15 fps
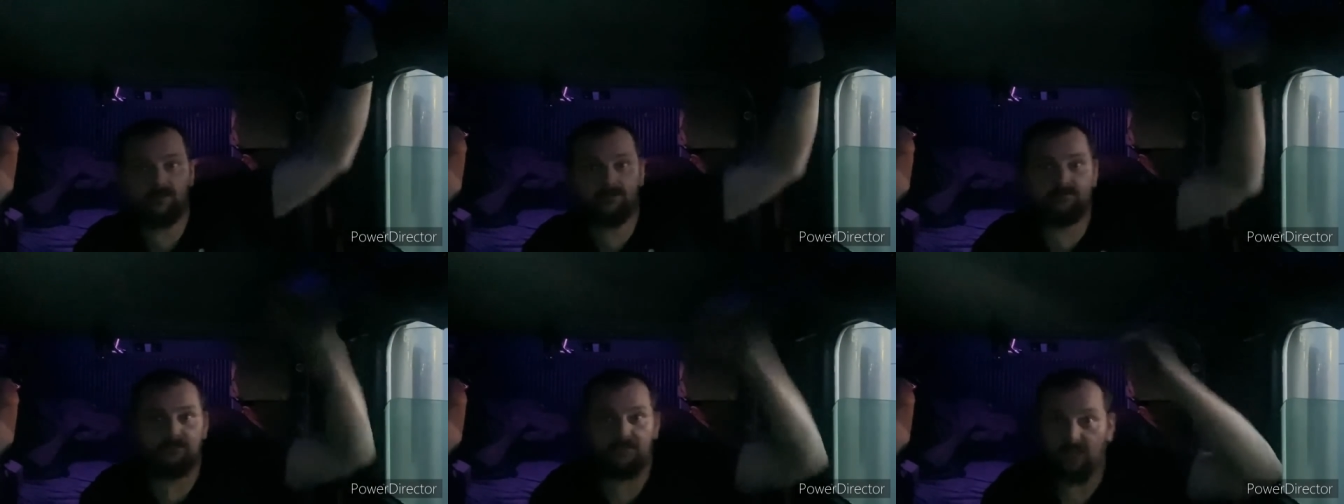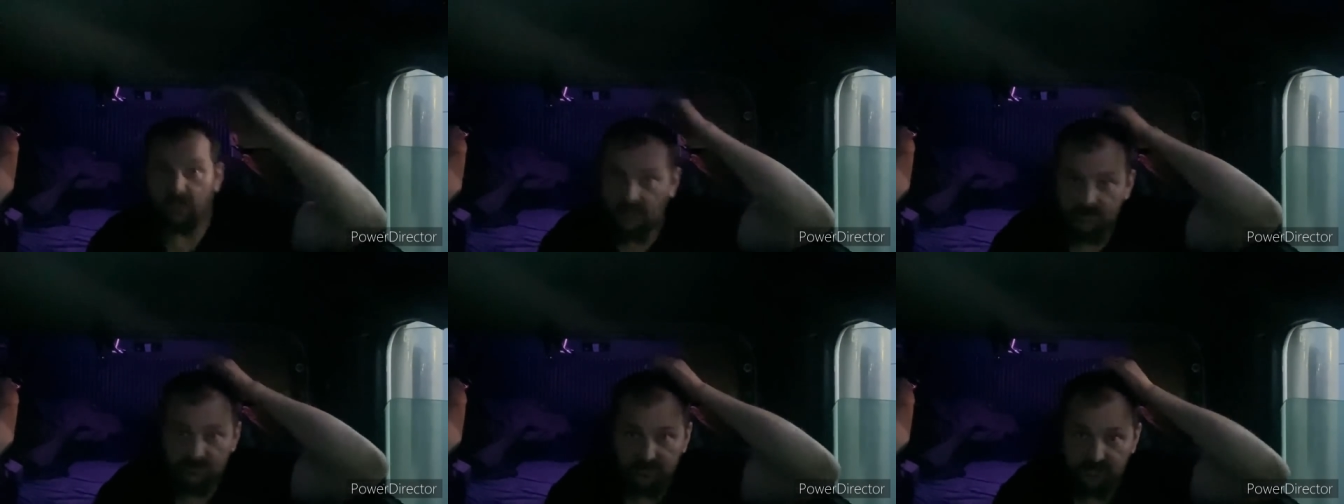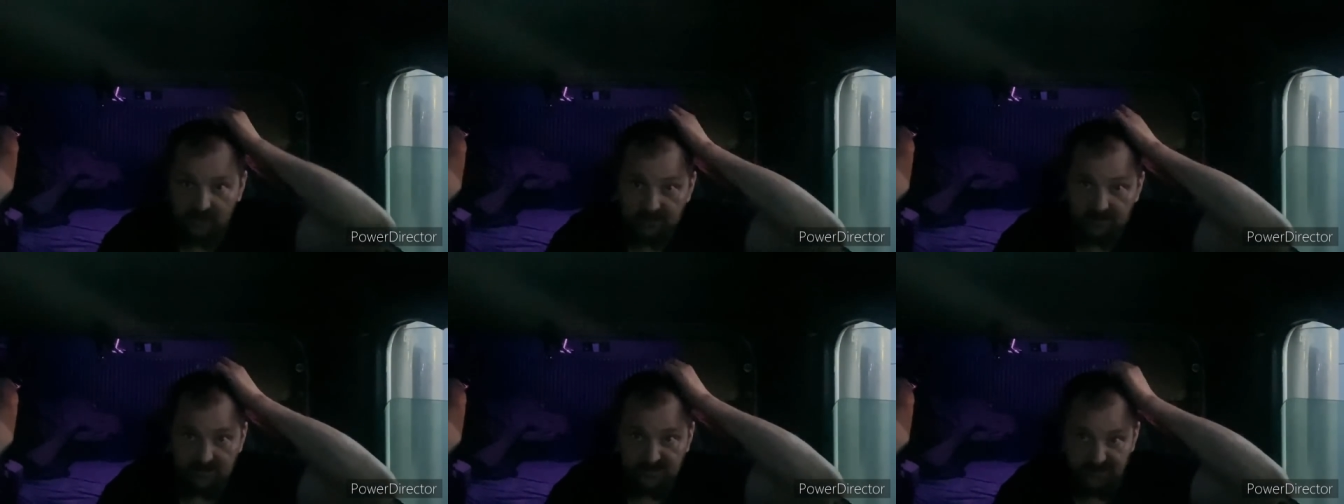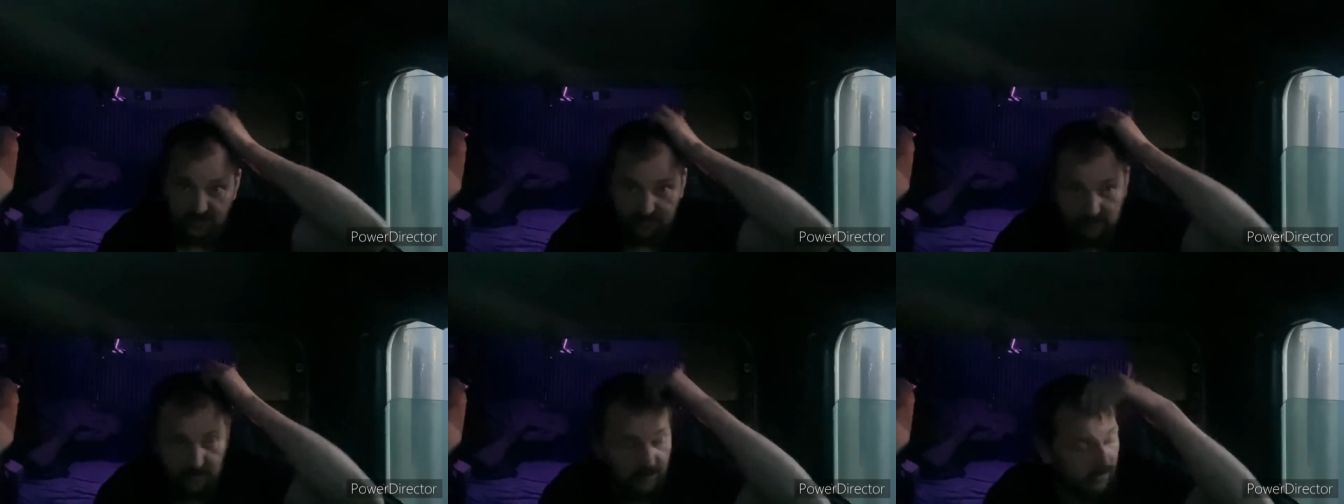the hot shot the
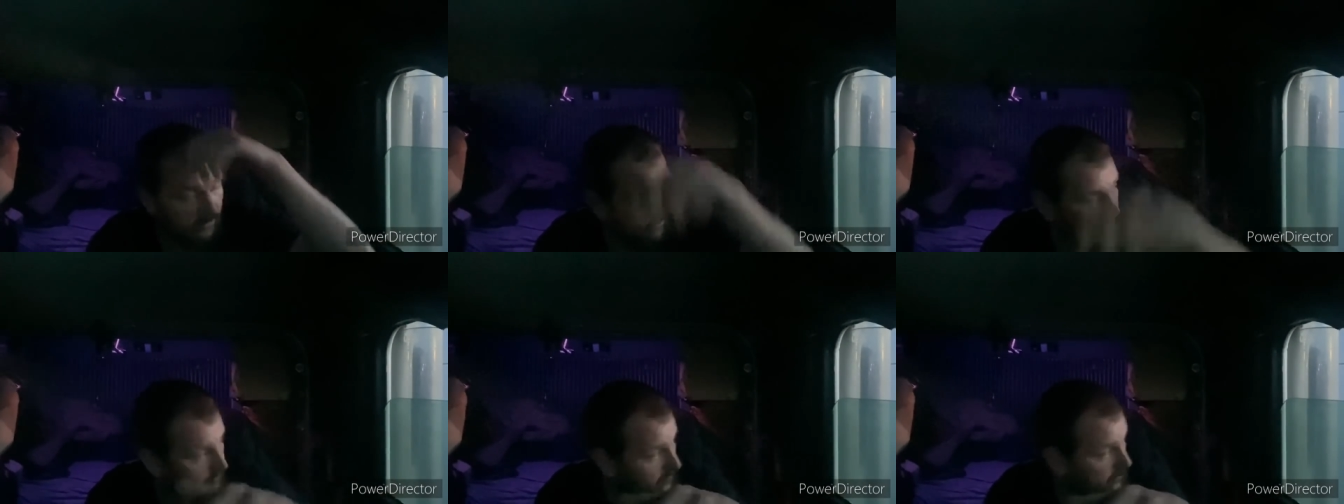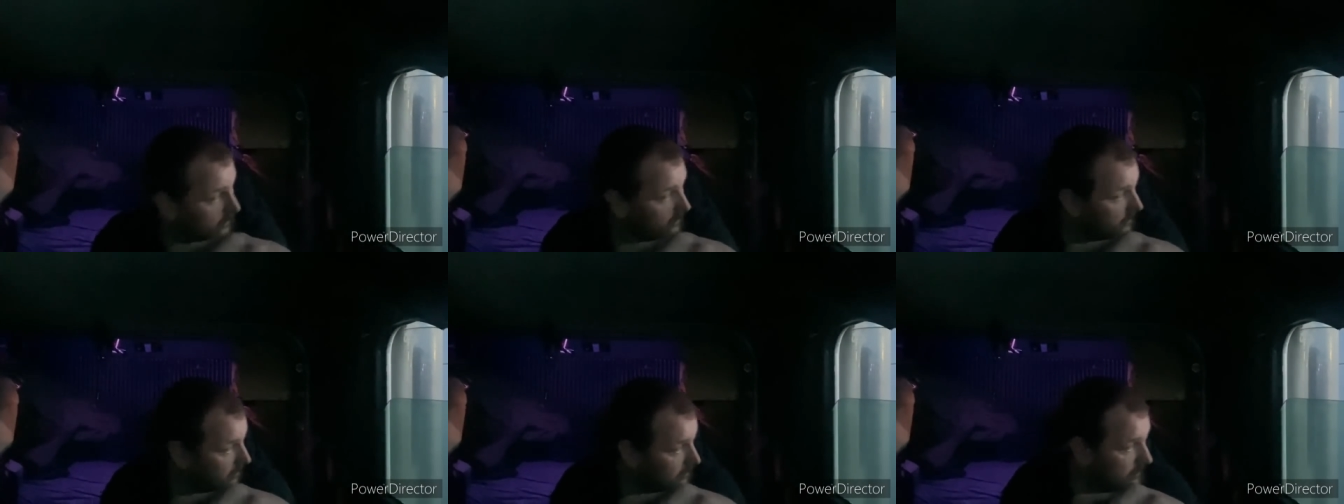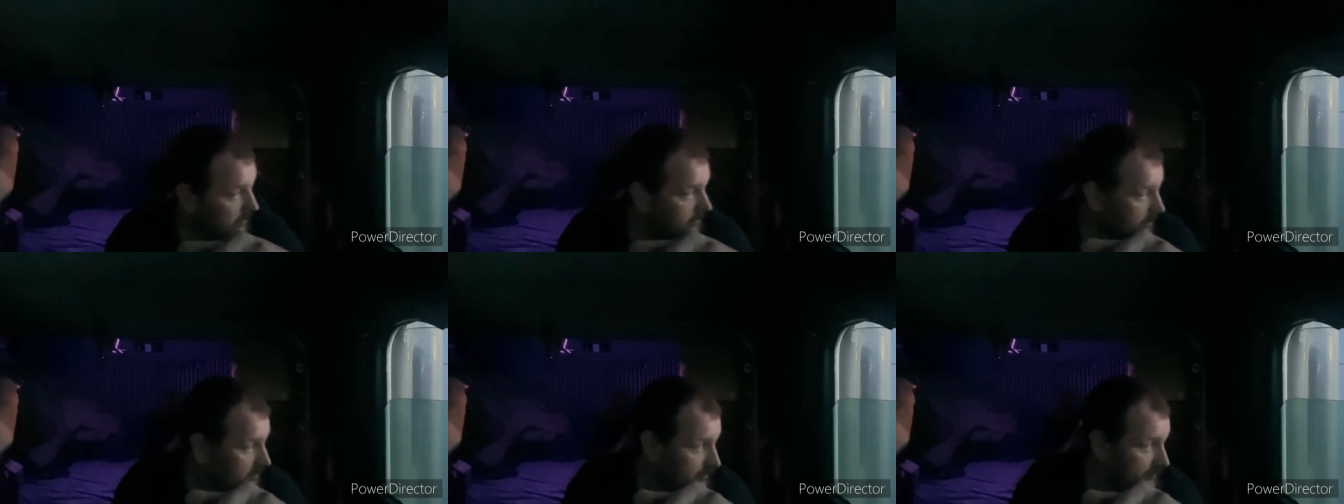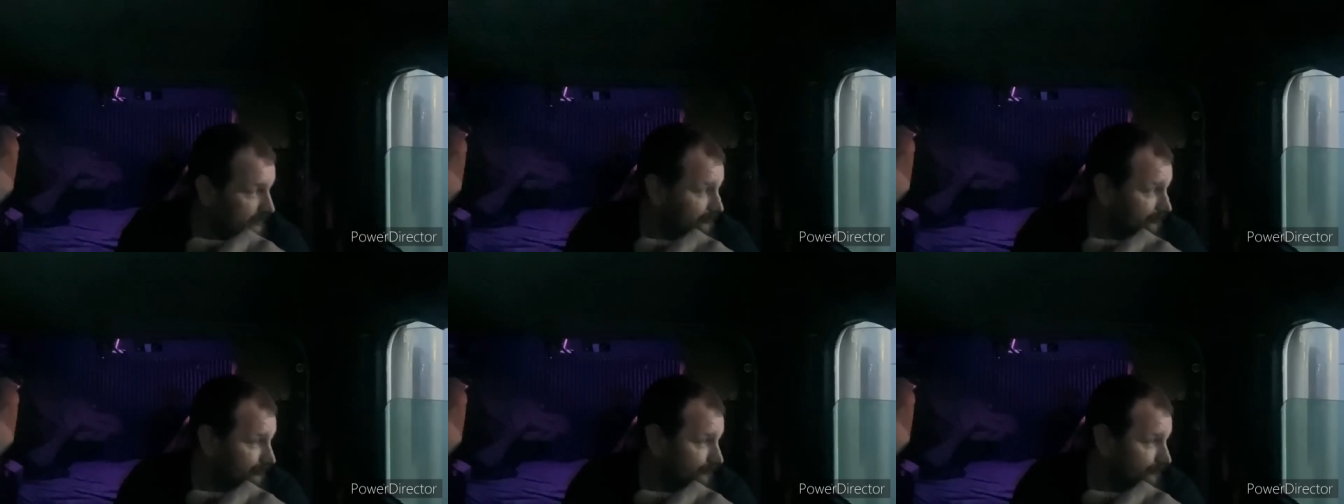semi. Um,